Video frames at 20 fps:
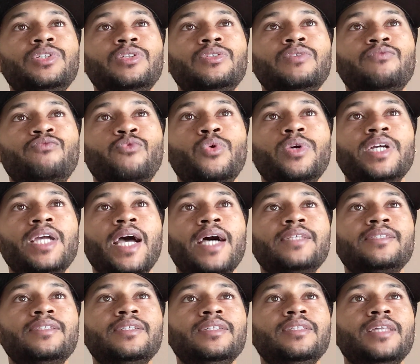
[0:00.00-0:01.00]
They're
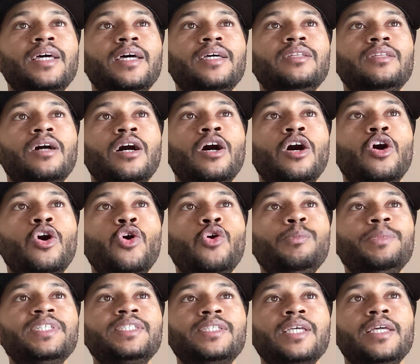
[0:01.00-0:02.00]
forecasting that a
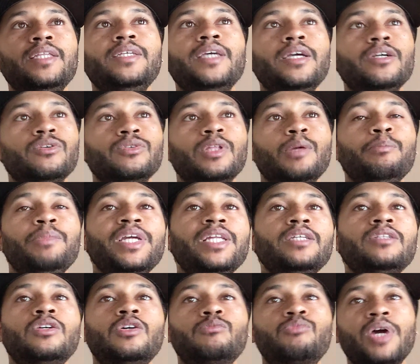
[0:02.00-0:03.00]
home in San Diego, the
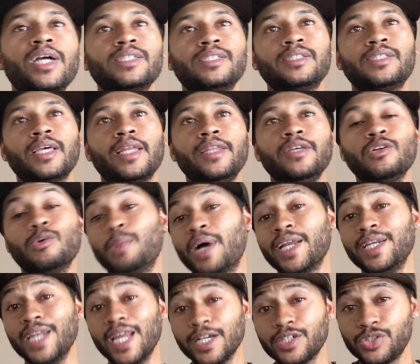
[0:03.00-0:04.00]
median home price in San Diego
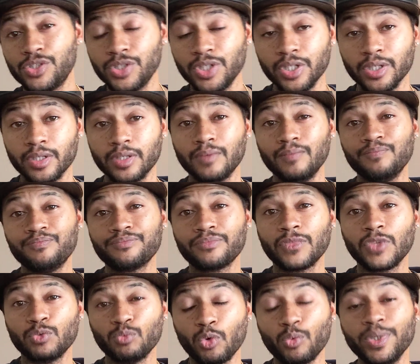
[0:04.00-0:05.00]
by next year
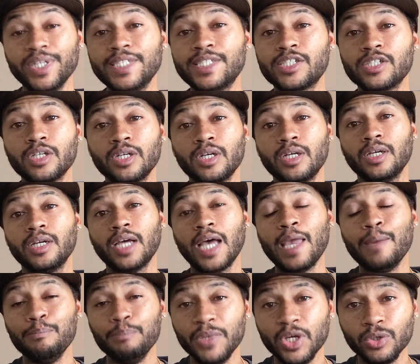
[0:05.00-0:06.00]
will reach
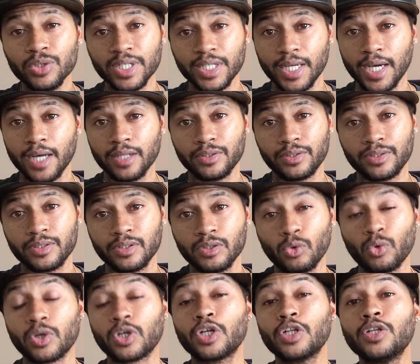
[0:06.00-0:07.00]
$1 million
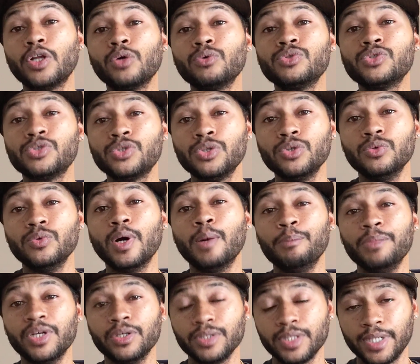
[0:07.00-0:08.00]
or close to
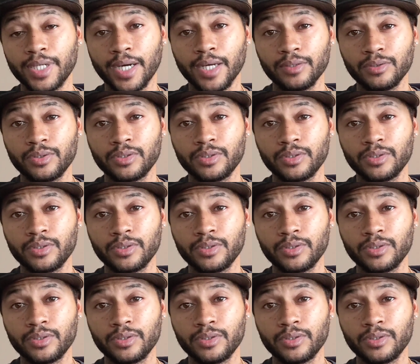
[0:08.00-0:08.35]
$1 million.